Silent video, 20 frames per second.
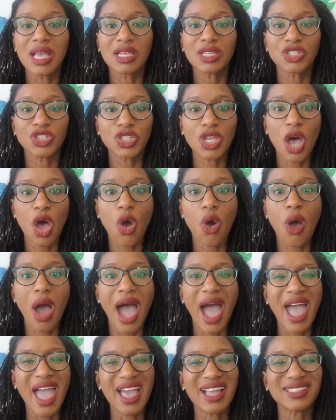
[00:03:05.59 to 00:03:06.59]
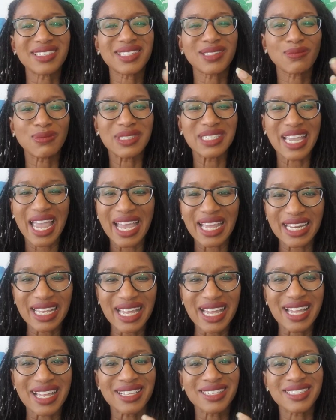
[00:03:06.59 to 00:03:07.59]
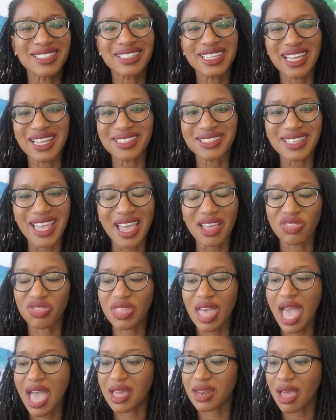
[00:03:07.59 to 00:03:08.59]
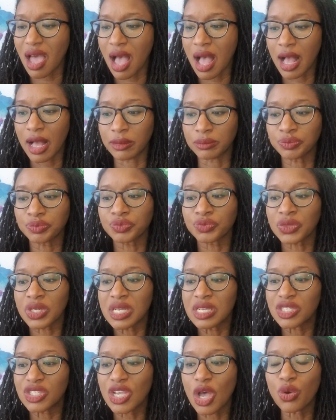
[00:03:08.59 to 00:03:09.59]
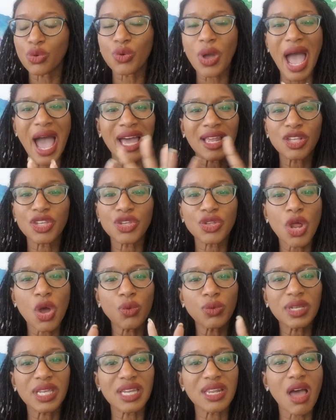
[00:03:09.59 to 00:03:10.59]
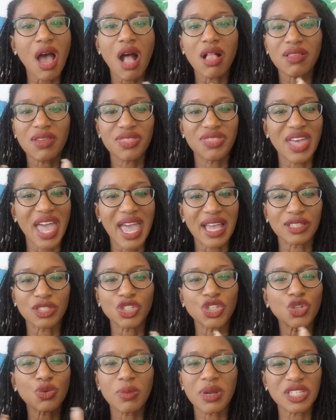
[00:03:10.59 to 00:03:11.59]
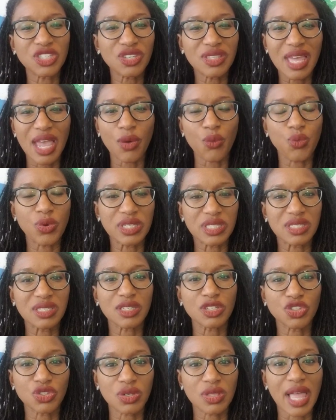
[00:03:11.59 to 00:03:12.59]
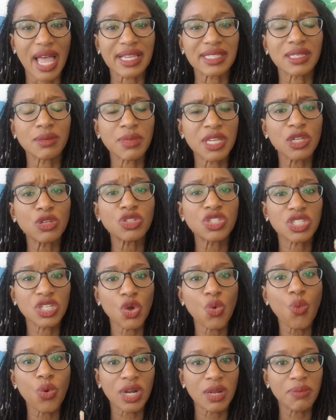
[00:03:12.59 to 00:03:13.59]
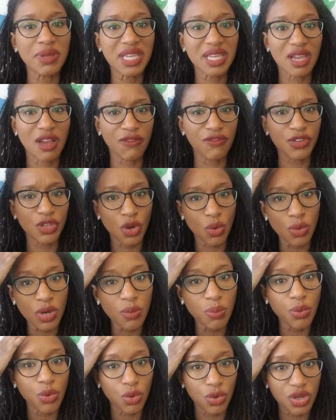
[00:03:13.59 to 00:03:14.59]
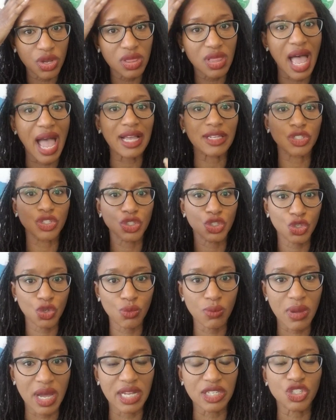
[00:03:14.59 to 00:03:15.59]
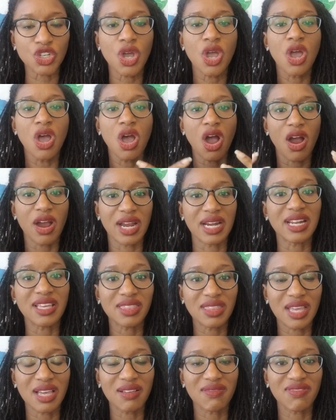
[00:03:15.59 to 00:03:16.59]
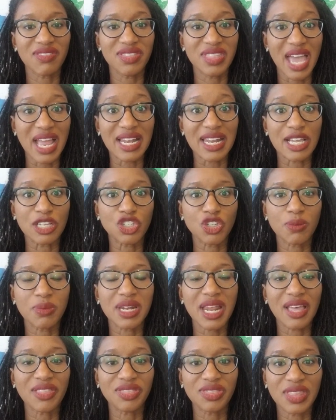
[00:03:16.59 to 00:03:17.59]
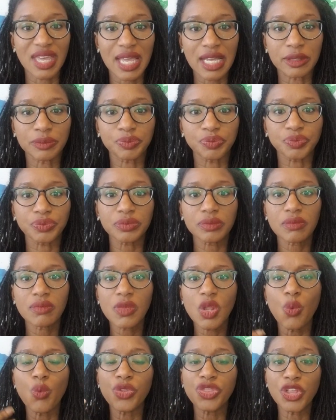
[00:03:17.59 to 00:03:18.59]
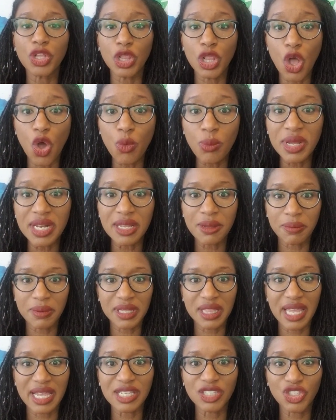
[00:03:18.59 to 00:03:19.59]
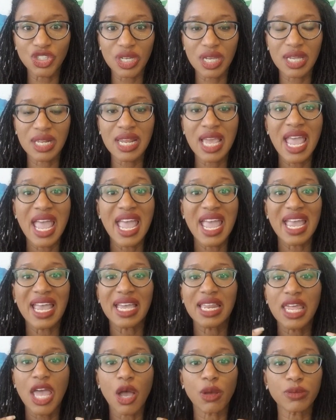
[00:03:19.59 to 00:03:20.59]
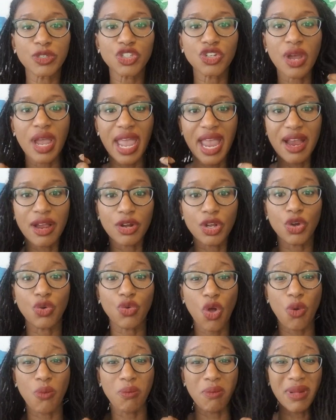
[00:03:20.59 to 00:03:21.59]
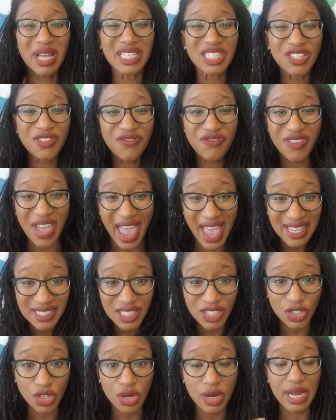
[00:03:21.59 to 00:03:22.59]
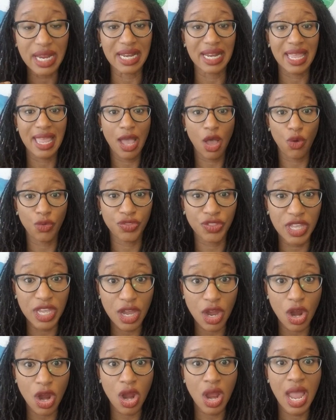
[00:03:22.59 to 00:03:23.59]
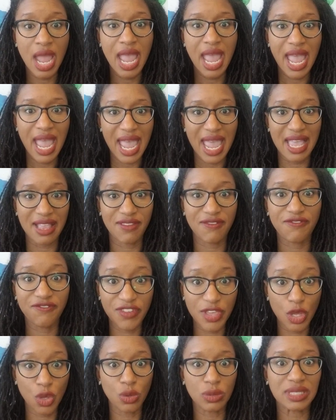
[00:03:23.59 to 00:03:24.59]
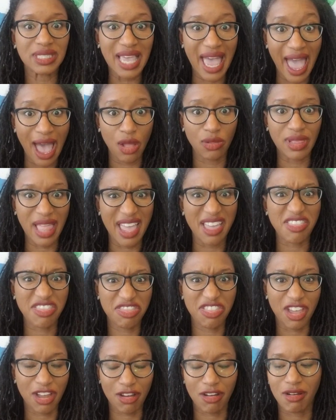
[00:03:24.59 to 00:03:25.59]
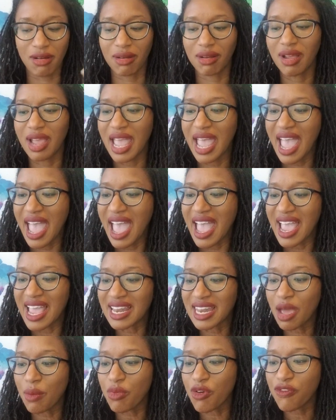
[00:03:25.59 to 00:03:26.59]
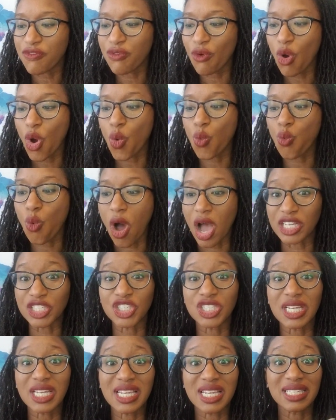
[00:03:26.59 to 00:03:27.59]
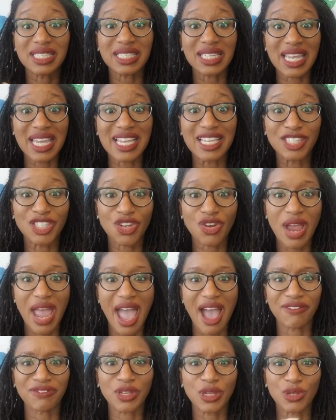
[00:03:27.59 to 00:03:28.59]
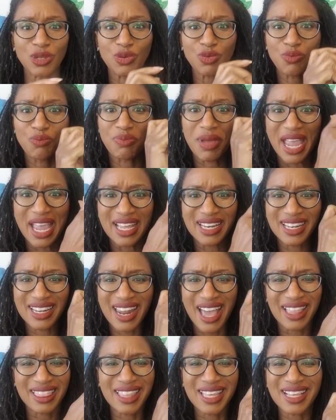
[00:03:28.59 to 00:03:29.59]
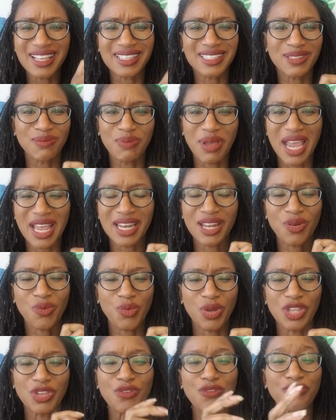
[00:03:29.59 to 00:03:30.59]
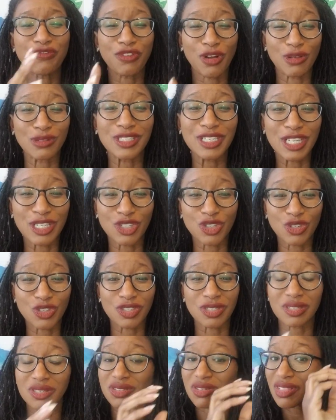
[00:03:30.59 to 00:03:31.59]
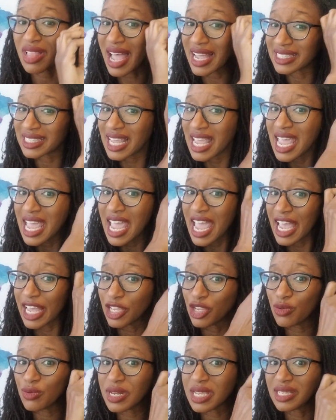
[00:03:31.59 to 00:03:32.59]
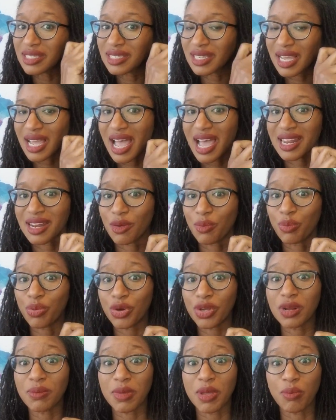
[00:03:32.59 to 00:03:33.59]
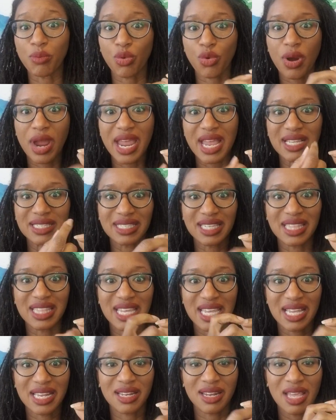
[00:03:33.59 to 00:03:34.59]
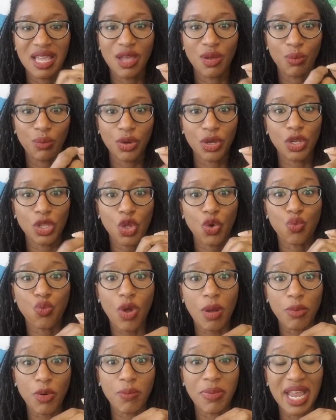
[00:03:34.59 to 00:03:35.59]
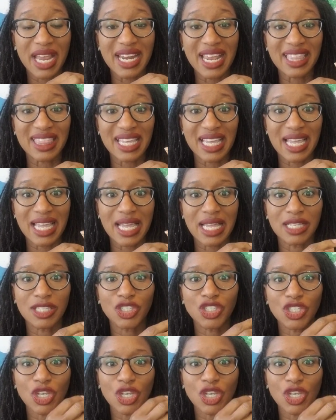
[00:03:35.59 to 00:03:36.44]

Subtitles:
So I had some dead ends, things like that. You don't get all of that, too much of that with Sisterlocks. I mean, you still want to be careful. You don't want to pull your locks too much or anything of that nature, but I think with the low manipulation, it helps your hair to grow much faster and healthier and feels out like thicker. And number 4, washing gets easier after you band it. I think it's banding when you first get your Sisterlocks and you need to kind of put them in braids and then put a little rubber band at the end.